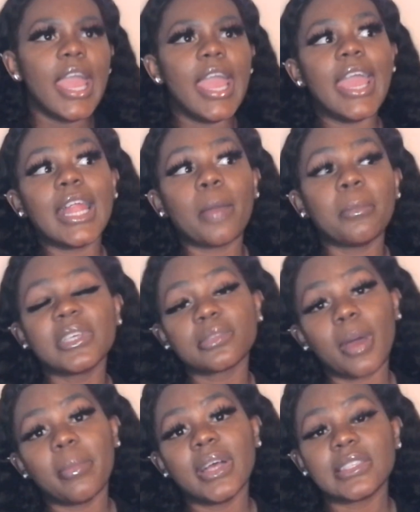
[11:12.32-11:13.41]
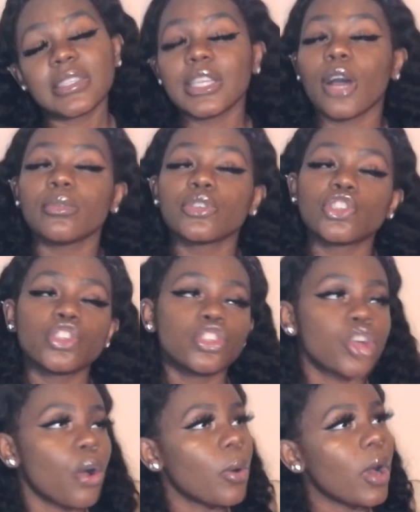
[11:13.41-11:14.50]
and I missed my bus, and I was
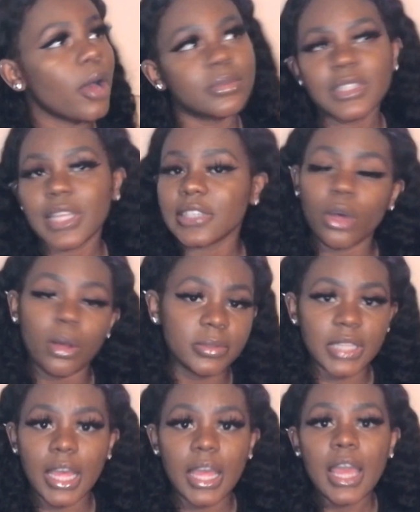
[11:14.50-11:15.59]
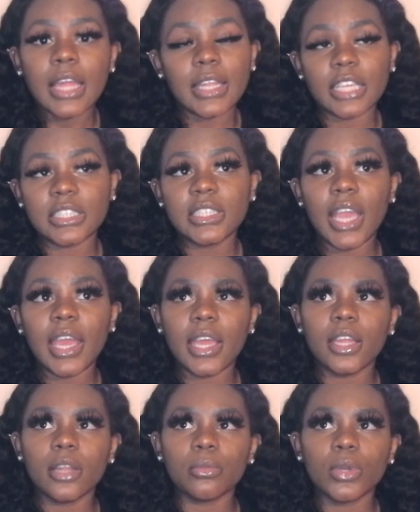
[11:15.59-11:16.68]
so upset, so upset. Like, she had
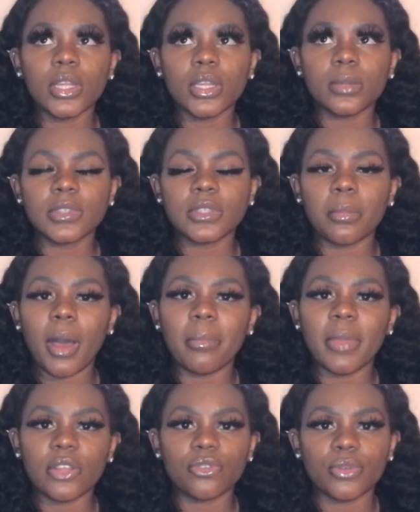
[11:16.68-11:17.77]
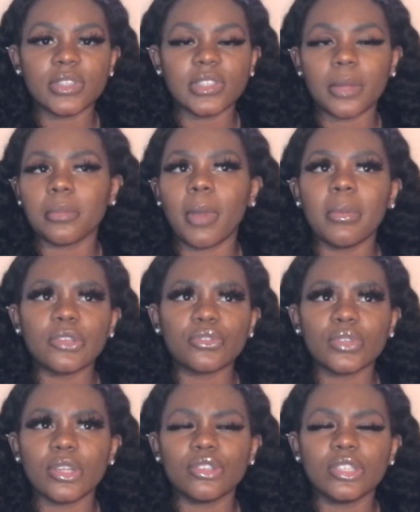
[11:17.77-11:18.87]
ended up getting up to my best friend's stuff, and my best
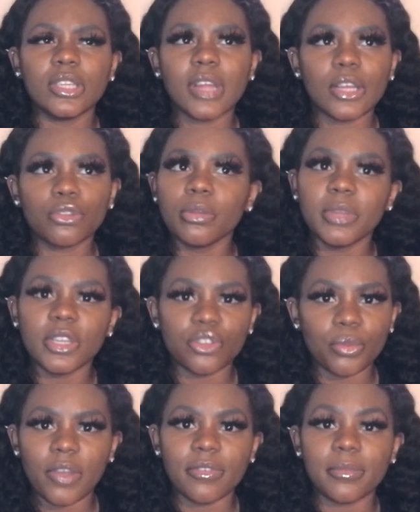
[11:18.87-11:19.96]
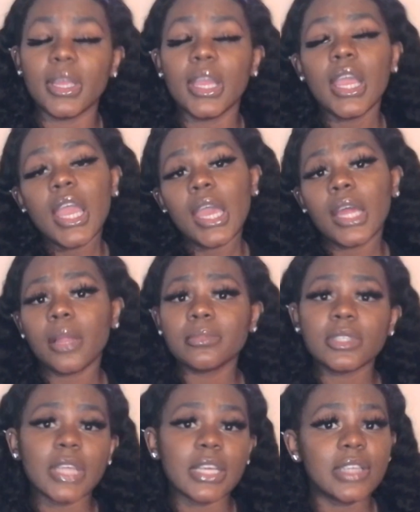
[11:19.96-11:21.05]
friend only lived like 3 minutes away from me. And I'm
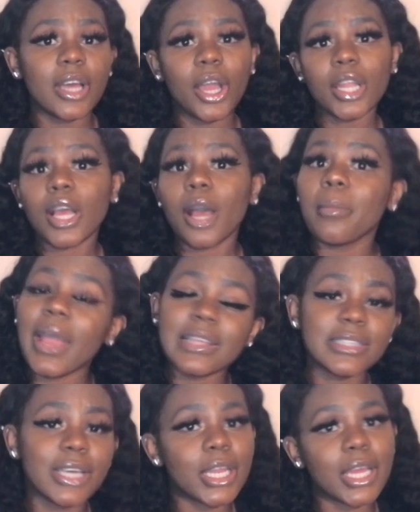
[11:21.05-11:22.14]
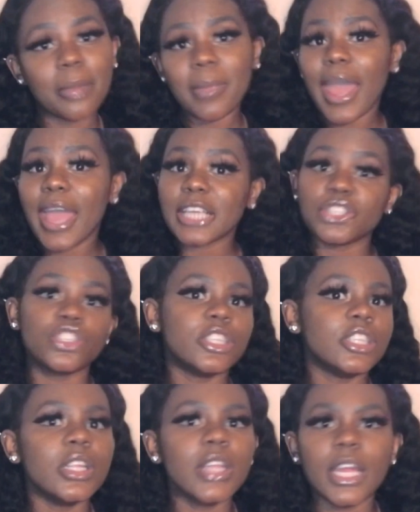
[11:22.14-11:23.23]
just like, tell her to come back, tell her to come back.
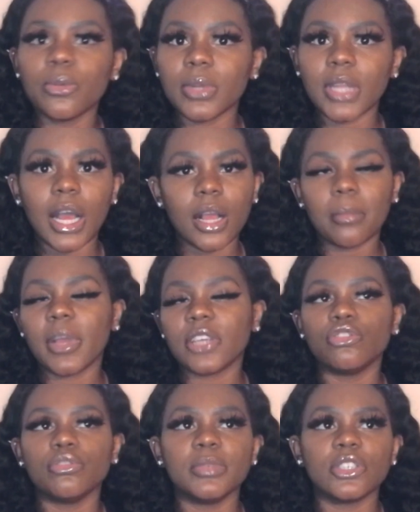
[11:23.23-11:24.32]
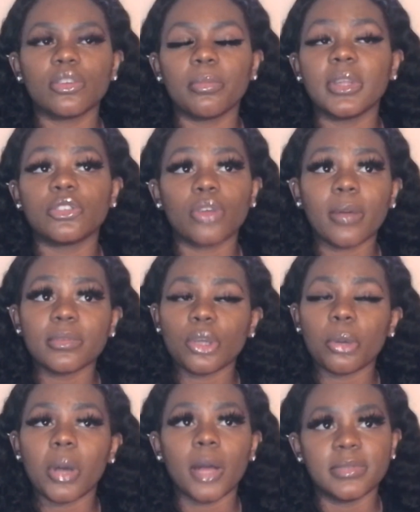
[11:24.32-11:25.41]
The lady would not come back. She was being so petty, so I was
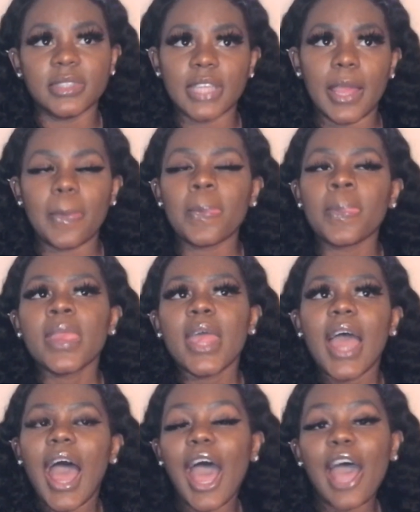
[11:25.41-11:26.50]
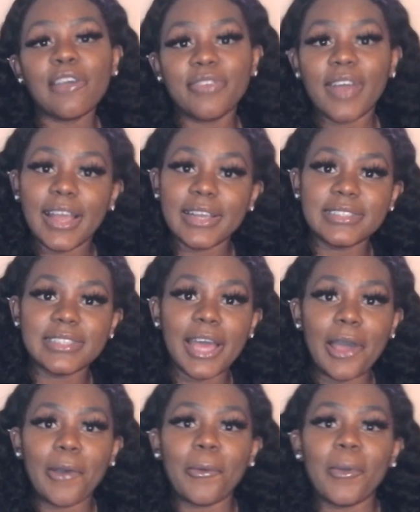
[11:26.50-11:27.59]
so upset. I found
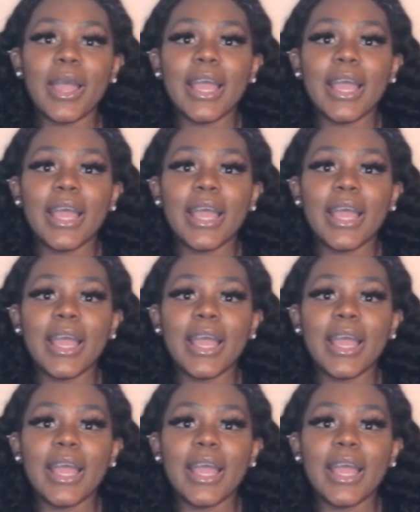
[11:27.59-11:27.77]
out